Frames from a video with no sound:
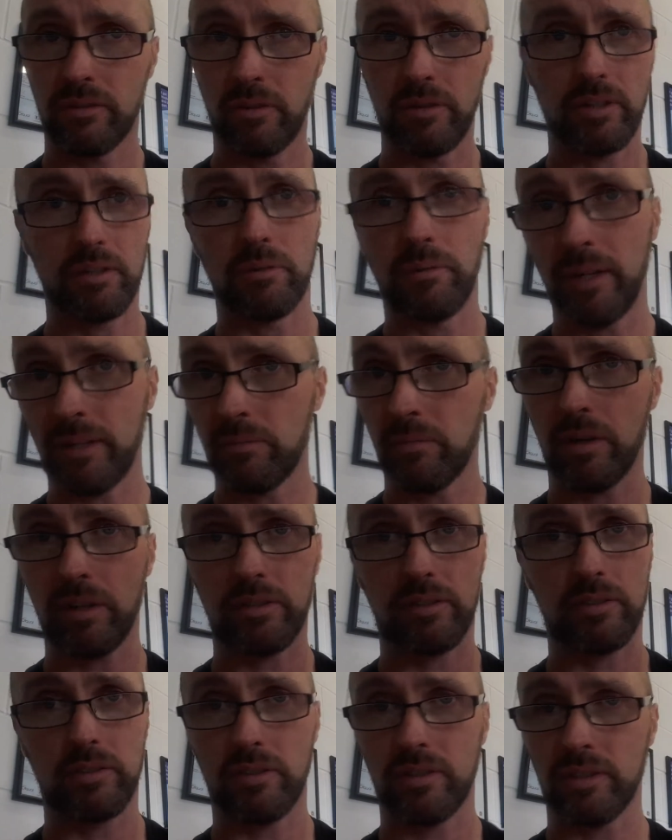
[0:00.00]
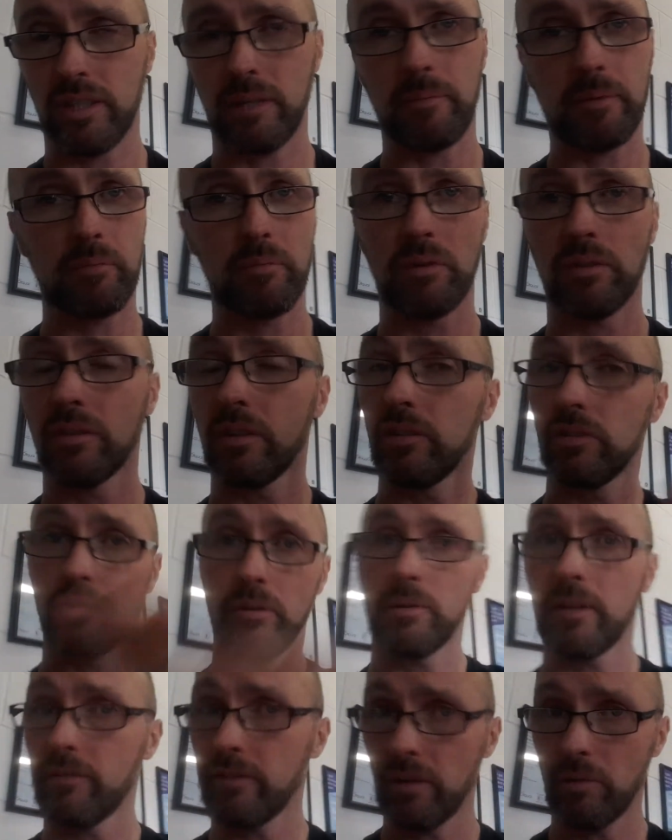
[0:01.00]
Go to your Weight Watchers, your Slimming World.
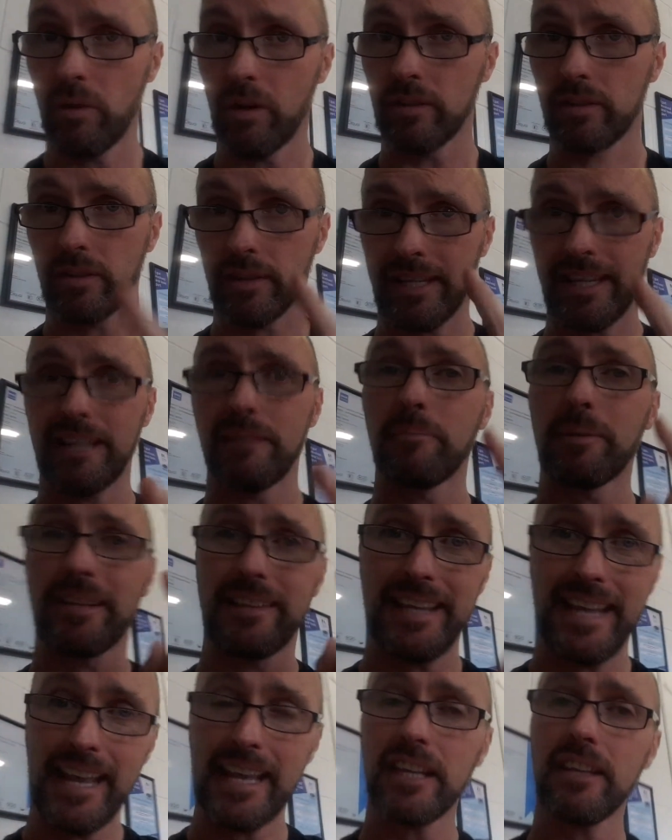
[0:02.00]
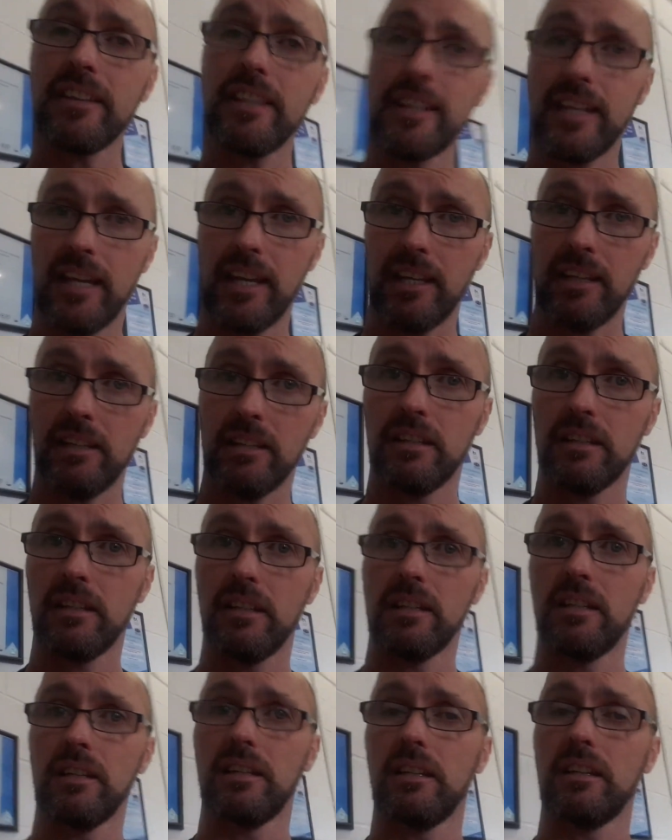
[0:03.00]
Do whatever you want, okay? But at the end of the day,
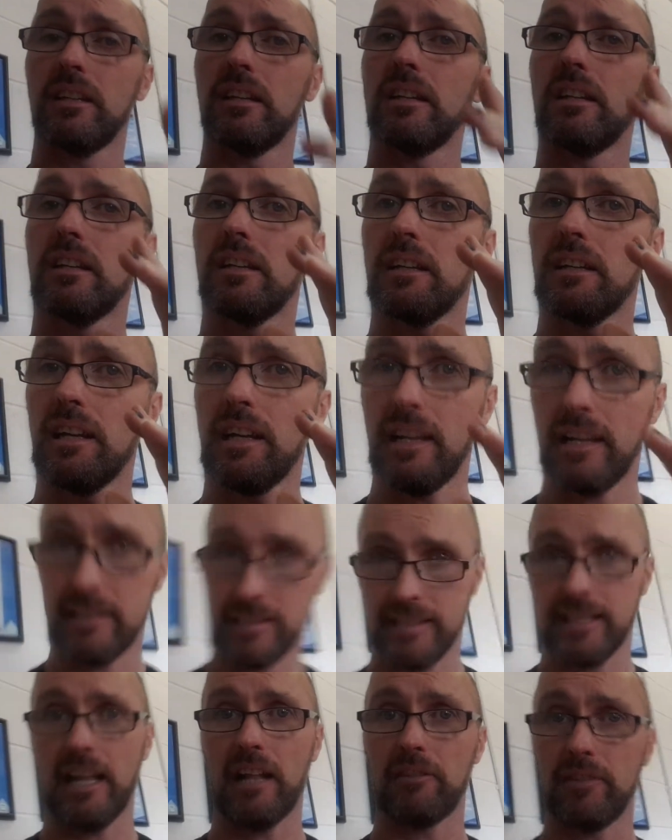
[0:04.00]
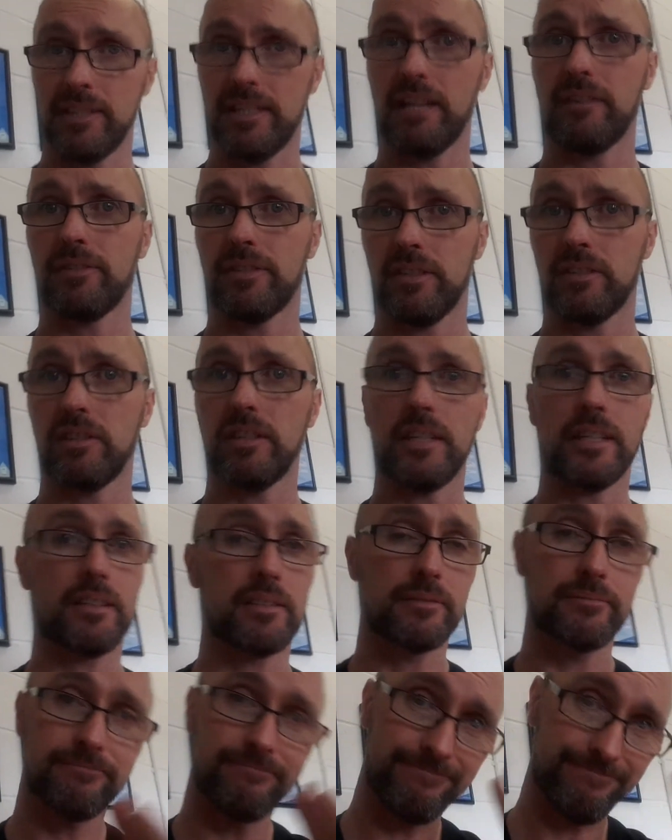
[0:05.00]
that's a calorie deficit you
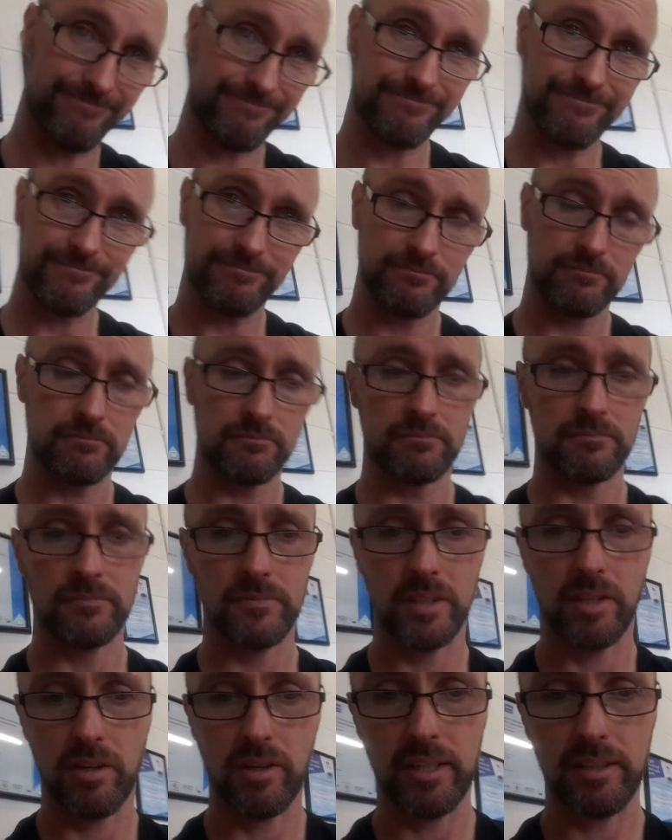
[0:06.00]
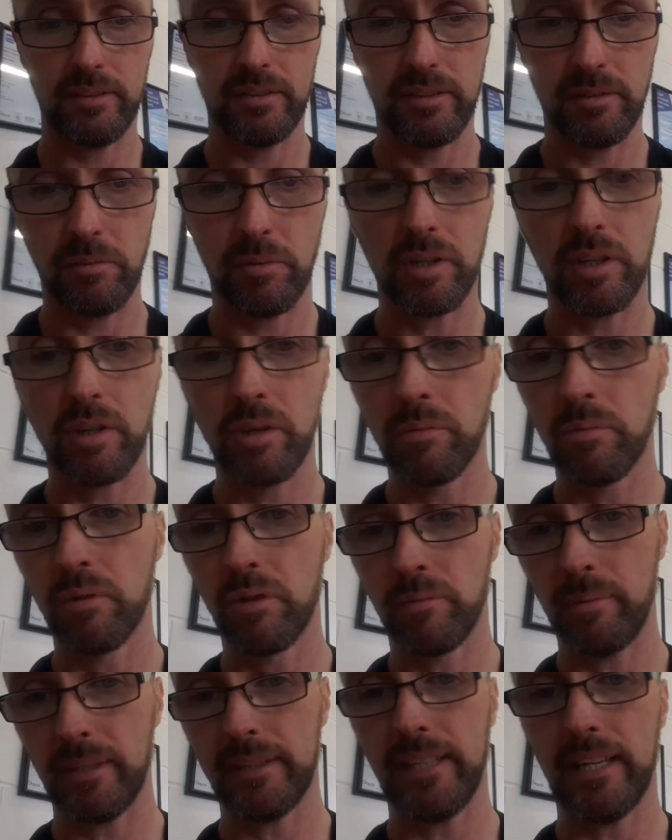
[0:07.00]
need. All right, you want to know
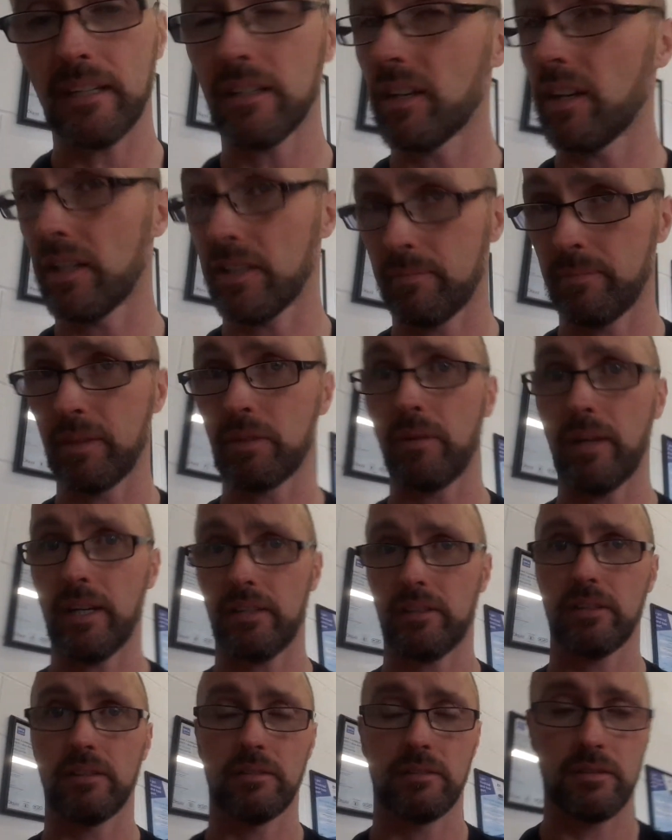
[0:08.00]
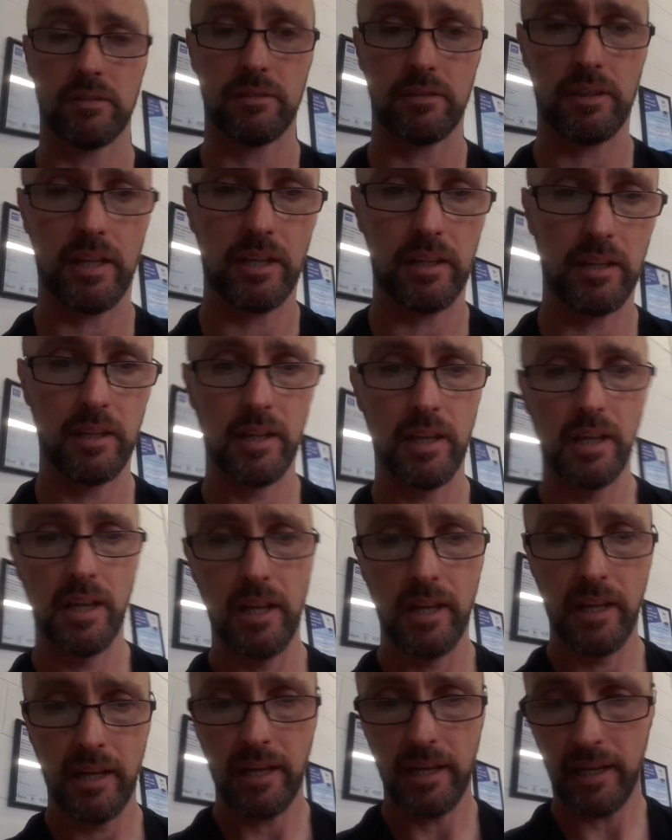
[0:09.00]
more about that? Ask me questions, okay?
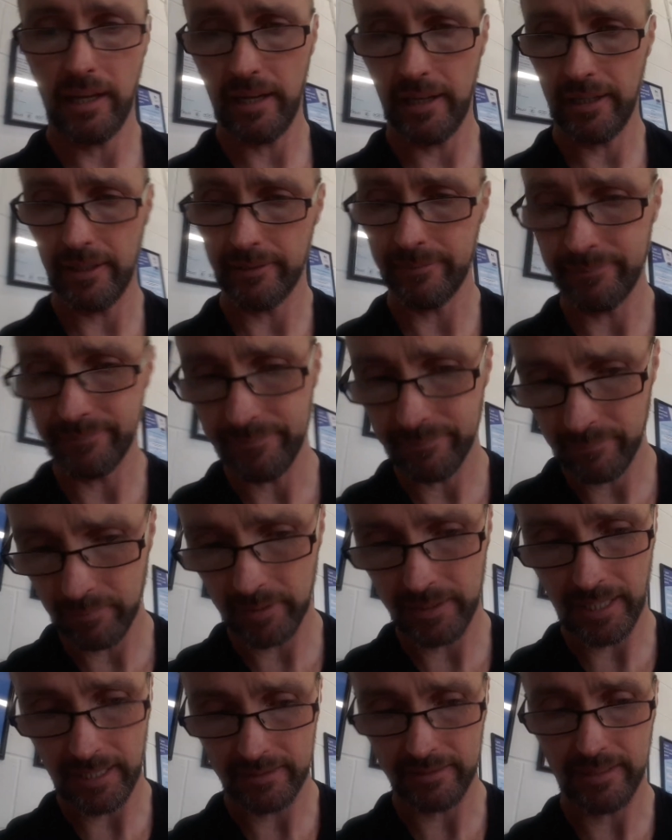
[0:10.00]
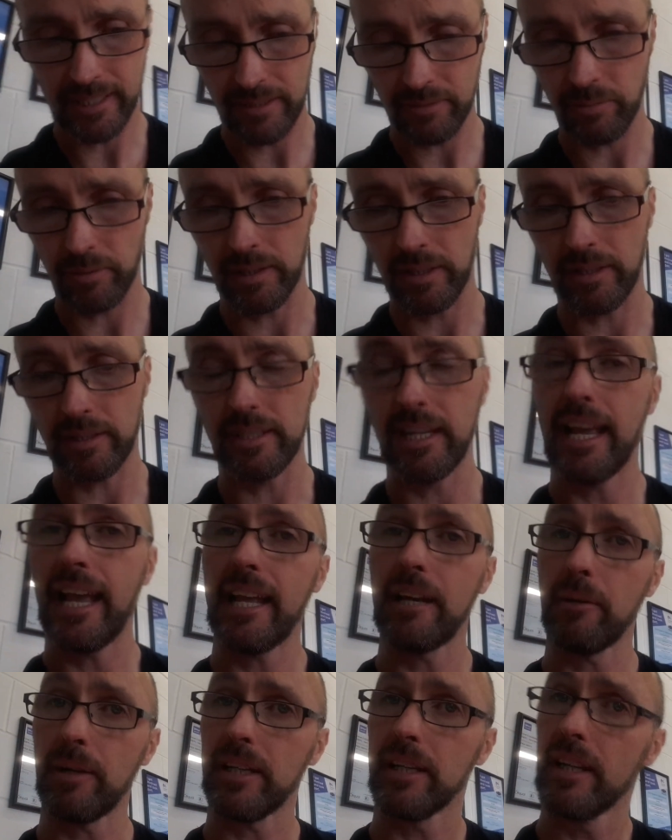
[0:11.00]
But that's what it is.
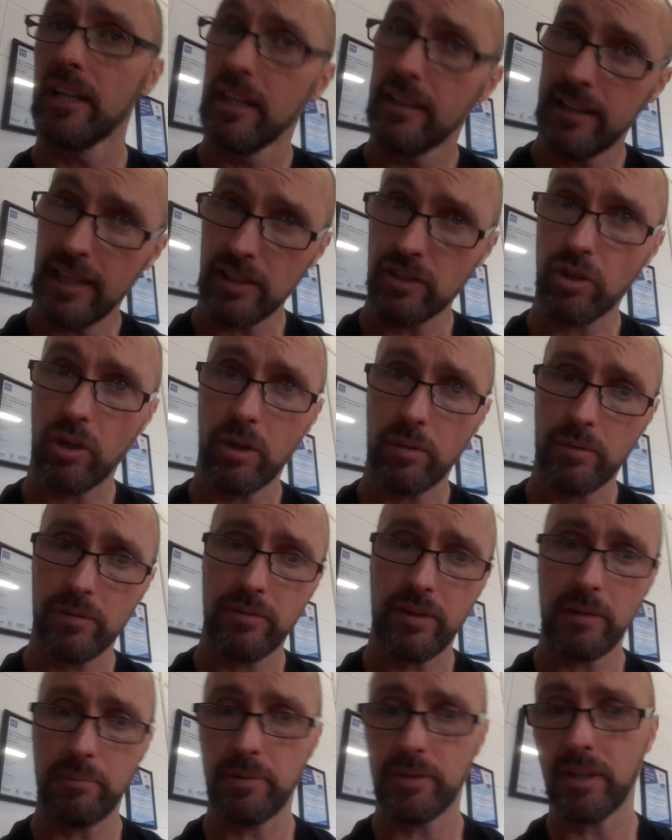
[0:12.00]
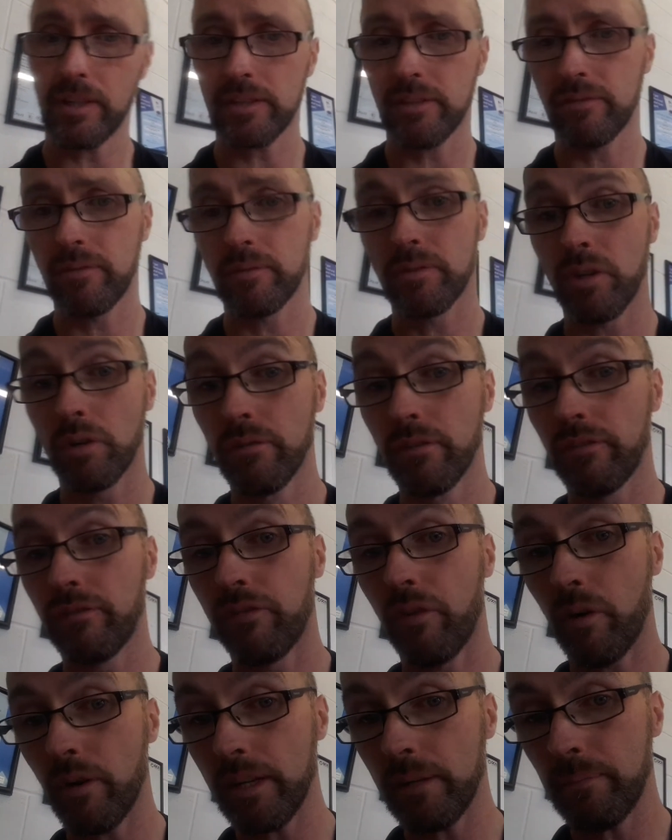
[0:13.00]
Anyway, that talk was very productive. There was over
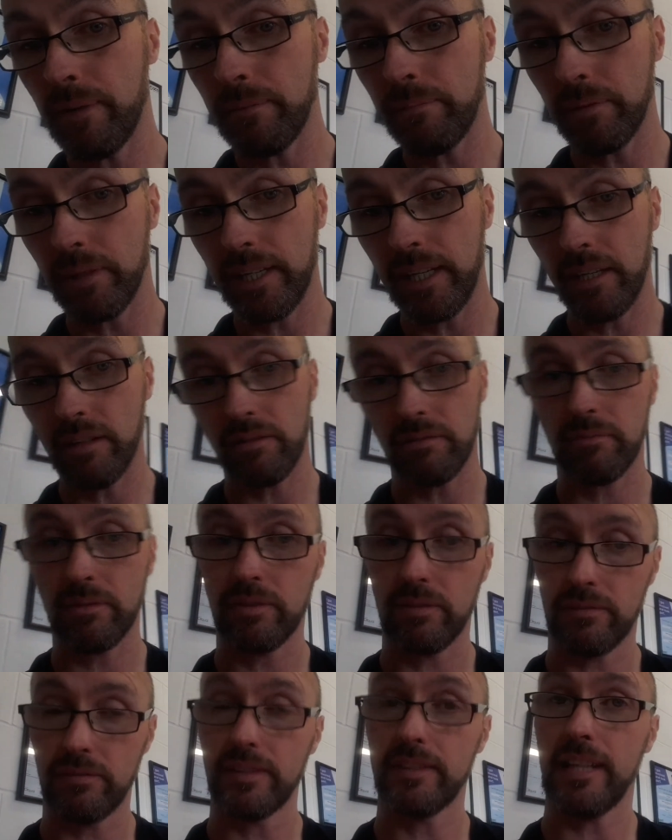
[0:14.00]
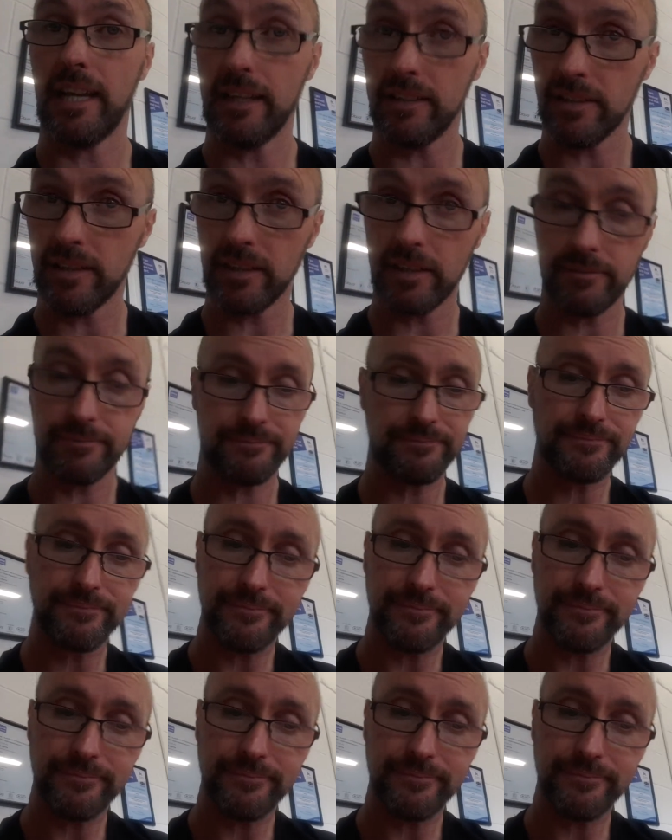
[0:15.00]
40 people here, which is fantastic.